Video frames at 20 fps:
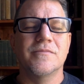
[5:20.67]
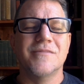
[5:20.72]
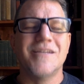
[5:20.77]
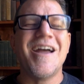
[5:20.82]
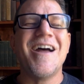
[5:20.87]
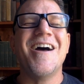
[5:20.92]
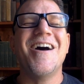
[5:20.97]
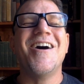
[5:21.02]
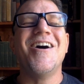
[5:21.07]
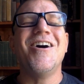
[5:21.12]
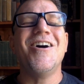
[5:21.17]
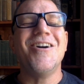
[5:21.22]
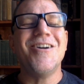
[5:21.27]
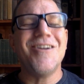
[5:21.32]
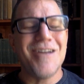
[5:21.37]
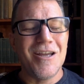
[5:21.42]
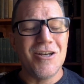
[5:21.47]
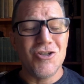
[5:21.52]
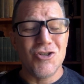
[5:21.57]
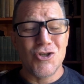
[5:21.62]

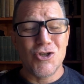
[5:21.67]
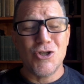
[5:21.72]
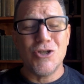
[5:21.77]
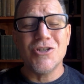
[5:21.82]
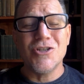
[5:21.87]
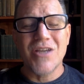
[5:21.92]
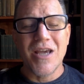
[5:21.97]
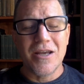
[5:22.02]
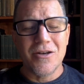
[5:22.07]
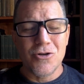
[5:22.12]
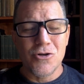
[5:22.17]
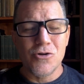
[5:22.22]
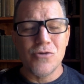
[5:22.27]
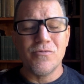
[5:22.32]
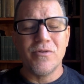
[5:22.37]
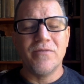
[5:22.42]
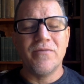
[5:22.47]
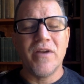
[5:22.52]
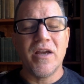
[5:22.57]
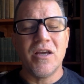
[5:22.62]
And she's getting her
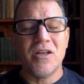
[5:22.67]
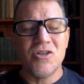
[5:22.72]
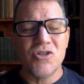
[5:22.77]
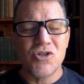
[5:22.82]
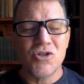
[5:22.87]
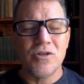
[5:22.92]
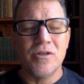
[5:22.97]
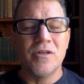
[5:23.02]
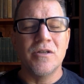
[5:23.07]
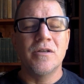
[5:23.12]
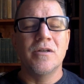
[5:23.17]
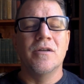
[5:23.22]
revenge.